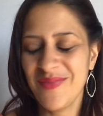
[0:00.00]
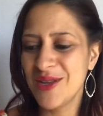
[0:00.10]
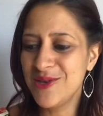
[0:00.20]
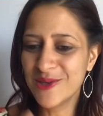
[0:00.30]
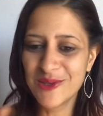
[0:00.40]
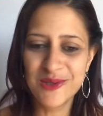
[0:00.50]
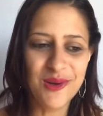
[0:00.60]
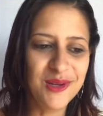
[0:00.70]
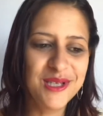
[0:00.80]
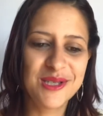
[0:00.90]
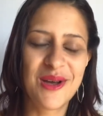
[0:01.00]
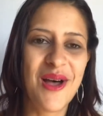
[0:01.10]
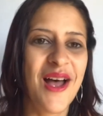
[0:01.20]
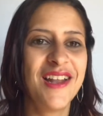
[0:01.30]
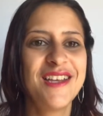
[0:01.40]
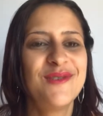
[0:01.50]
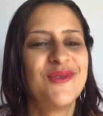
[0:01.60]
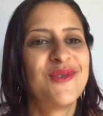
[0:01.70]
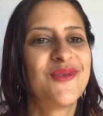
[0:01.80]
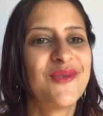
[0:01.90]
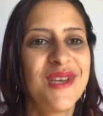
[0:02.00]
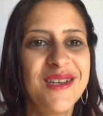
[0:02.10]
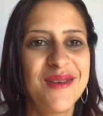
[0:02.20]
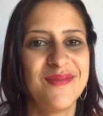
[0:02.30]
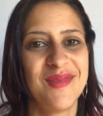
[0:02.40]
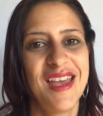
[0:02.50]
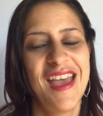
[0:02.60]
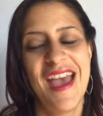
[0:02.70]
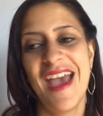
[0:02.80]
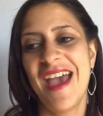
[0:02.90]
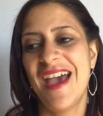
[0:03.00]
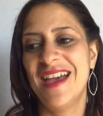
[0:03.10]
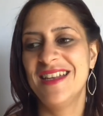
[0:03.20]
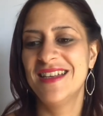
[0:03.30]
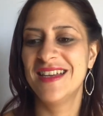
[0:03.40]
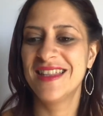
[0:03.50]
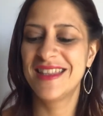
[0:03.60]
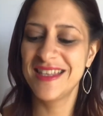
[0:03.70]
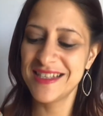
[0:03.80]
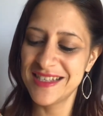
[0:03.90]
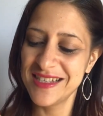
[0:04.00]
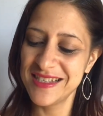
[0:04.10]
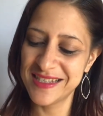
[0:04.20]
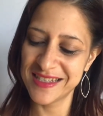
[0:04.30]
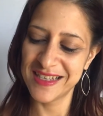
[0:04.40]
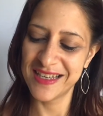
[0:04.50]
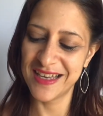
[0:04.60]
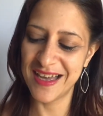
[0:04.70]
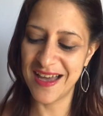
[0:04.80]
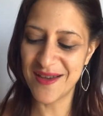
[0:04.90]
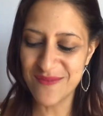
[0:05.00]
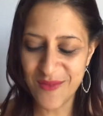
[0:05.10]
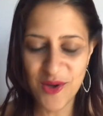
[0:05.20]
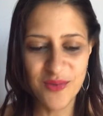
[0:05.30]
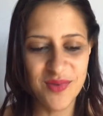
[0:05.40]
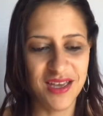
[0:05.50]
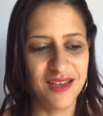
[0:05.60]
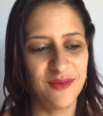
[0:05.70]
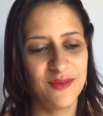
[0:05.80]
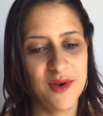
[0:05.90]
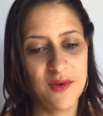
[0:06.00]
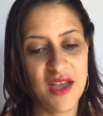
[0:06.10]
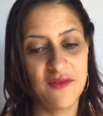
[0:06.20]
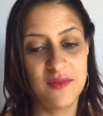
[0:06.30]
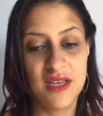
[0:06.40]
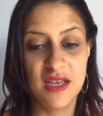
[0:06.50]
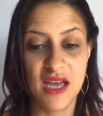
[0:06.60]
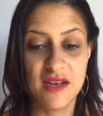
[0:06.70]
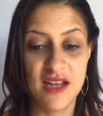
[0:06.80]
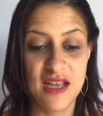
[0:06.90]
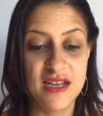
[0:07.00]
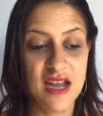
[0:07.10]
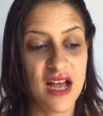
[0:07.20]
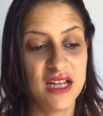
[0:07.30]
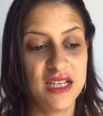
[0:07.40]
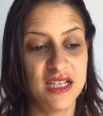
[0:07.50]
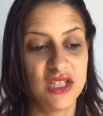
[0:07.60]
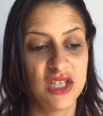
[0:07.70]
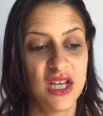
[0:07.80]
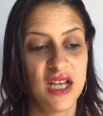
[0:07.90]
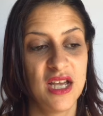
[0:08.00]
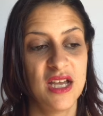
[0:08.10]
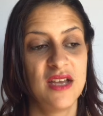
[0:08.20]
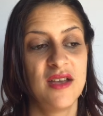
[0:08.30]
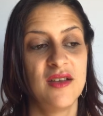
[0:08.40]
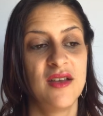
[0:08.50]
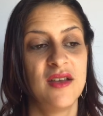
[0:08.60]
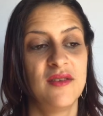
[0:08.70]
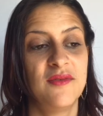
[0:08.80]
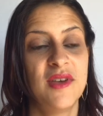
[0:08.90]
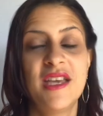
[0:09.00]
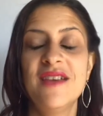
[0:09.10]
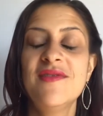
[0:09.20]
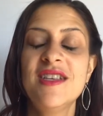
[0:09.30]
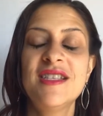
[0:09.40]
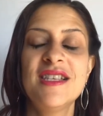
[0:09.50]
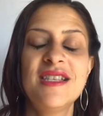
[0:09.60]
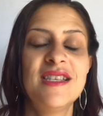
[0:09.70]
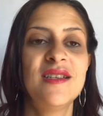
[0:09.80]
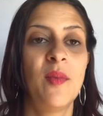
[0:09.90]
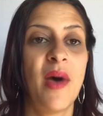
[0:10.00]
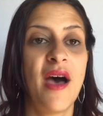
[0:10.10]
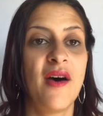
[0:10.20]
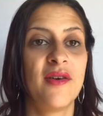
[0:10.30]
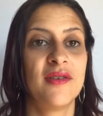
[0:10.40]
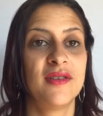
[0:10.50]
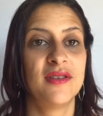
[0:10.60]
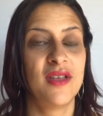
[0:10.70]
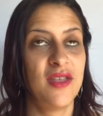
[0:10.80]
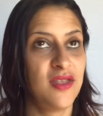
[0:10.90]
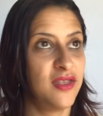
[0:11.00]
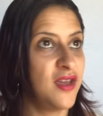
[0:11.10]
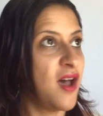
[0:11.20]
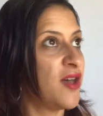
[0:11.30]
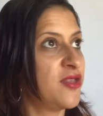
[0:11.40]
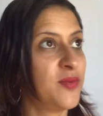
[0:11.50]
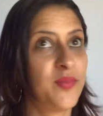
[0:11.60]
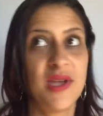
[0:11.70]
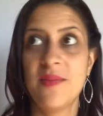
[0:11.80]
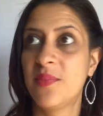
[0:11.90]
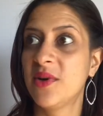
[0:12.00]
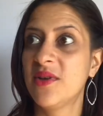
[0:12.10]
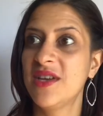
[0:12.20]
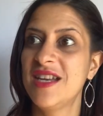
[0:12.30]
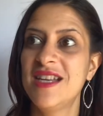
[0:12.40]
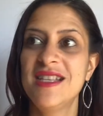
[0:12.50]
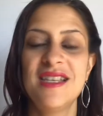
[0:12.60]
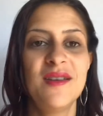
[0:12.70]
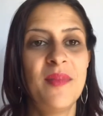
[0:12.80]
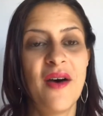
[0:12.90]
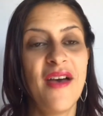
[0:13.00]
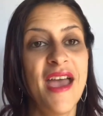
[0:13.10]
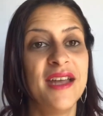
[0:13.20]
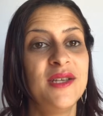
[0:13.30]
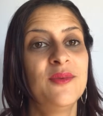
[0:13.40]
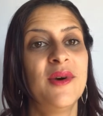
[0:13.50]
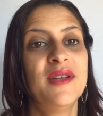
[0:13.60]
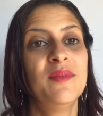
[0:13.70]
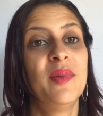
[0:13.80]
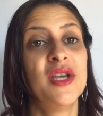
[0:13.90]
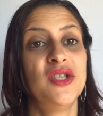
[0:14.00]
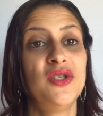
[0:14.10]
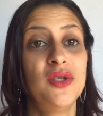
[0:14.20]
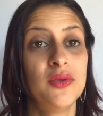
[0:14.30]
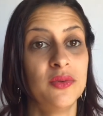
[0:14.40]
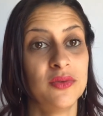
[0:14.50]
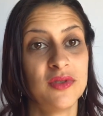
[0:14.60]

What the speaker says: Your soul is calling for freedom. And this is a moment where if we can acknowledge forgiveness isn't about the other people, it isn't about anyone but you.